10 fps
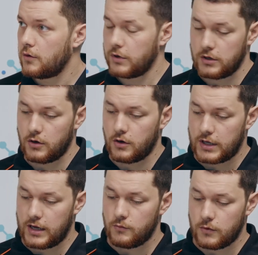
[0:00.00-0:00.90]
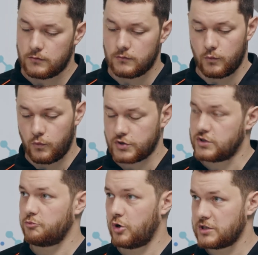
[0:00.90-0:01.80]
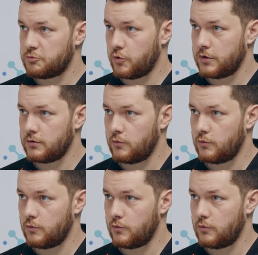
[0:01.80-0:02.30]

we can go, okay, well, what's your price point?